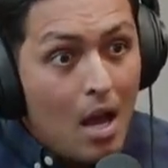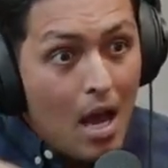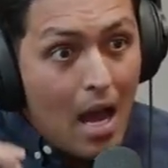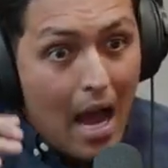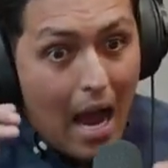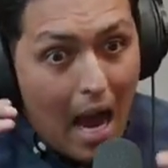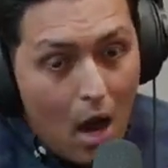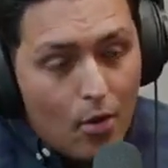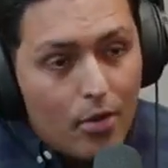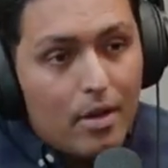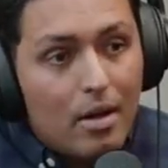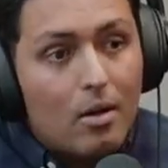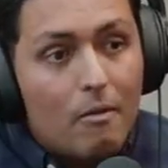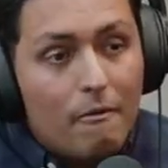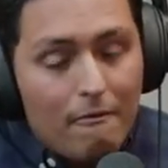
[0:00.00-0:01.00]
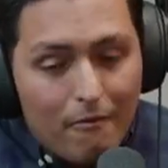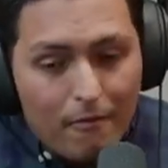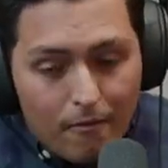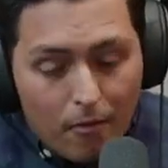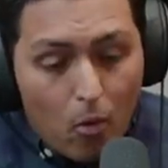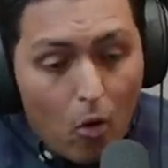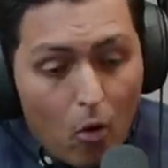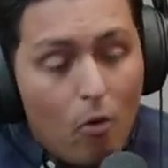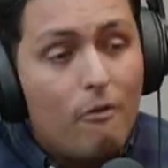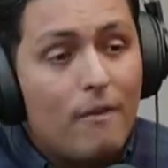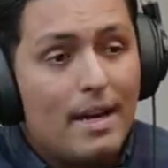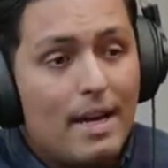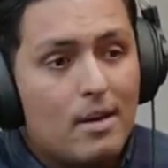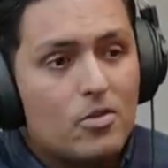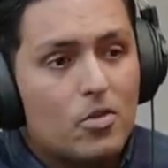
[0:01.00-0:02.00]
How their whole
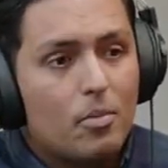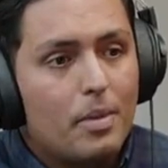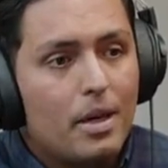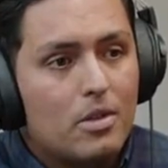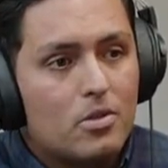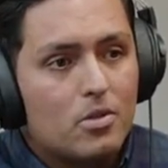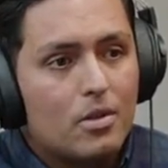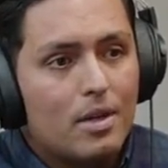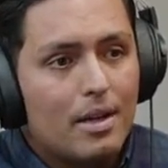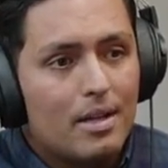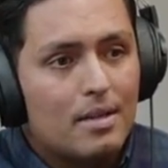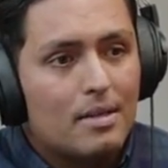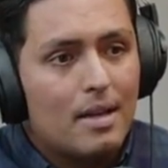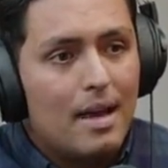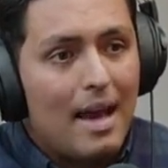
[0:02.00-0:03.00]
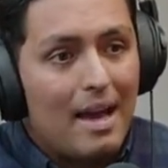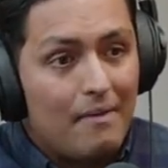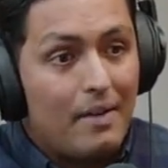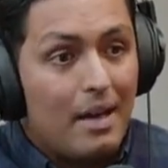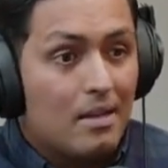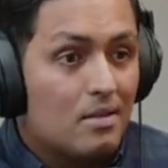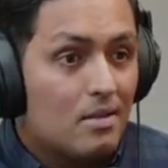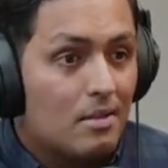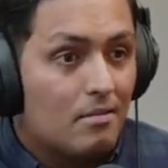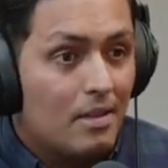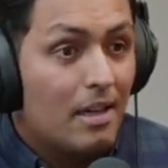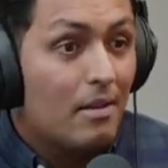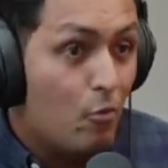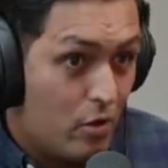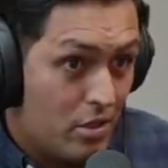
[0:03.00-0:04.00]
financial picture is advancing,
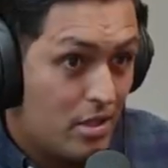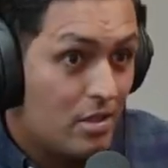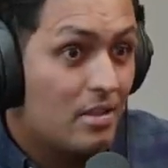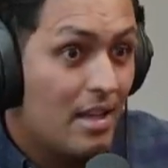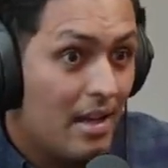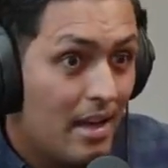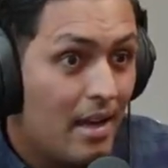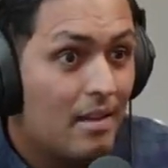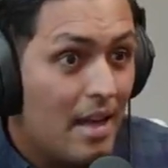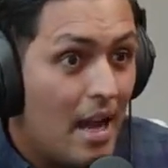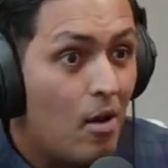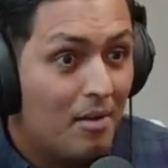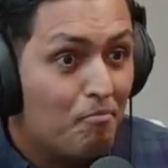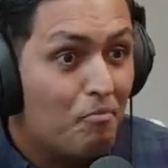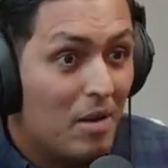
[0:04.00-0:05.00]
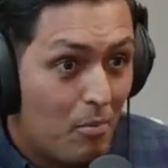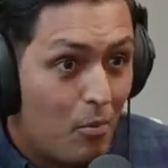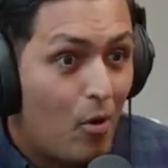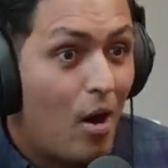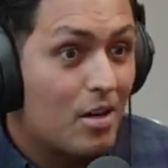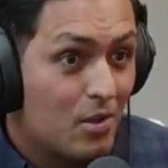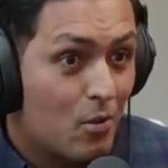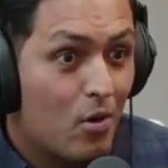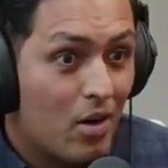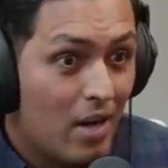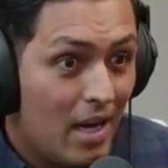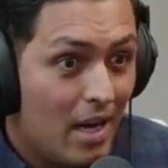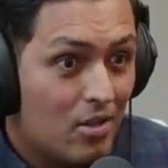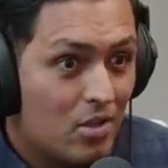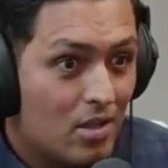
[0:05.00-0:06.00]
which is now the project we're
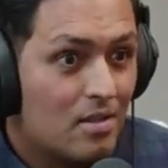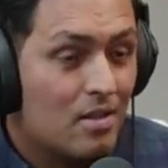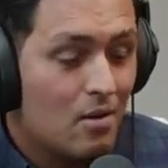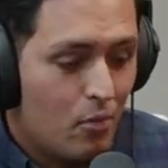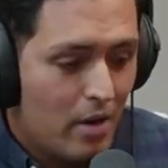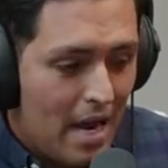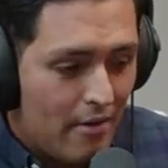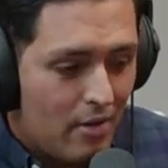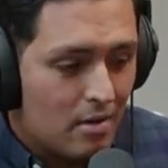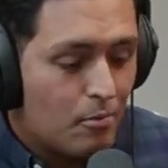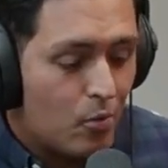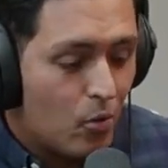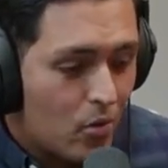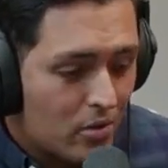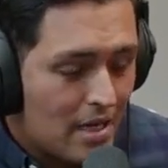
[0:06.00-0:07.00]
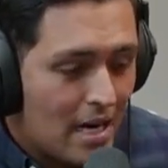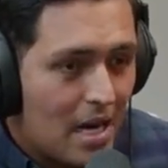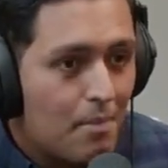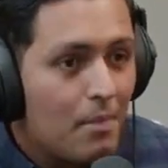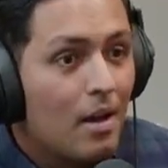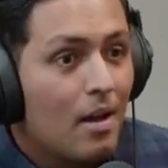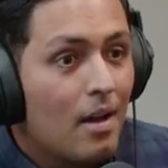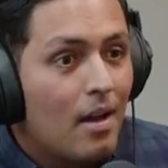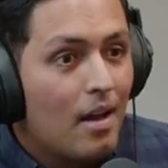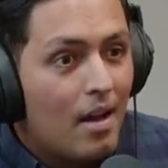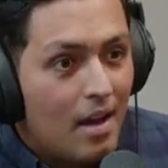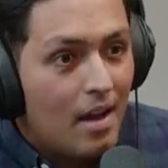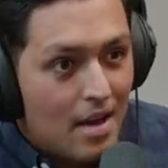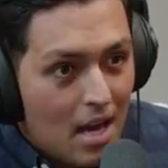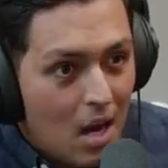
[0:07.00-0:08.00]
engaged in. We have a prototype.
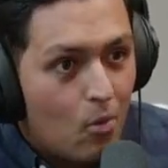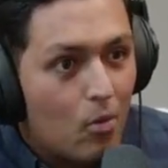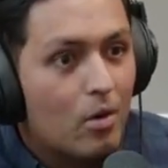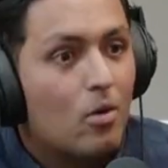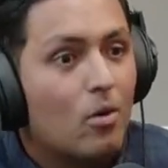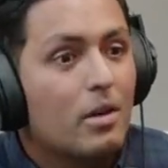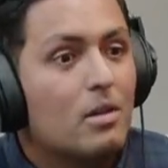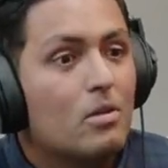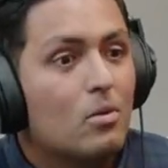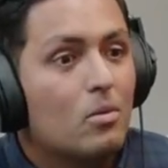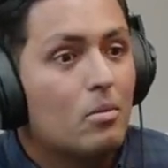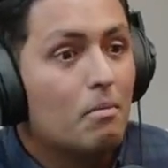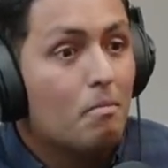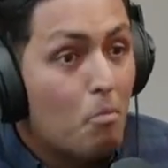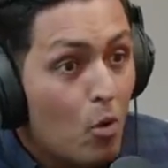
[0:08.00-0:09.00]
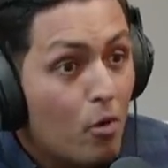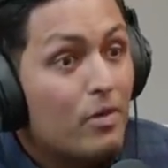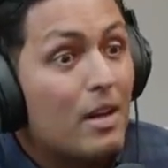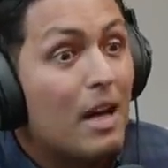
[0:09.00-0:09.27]
Now we're going to move that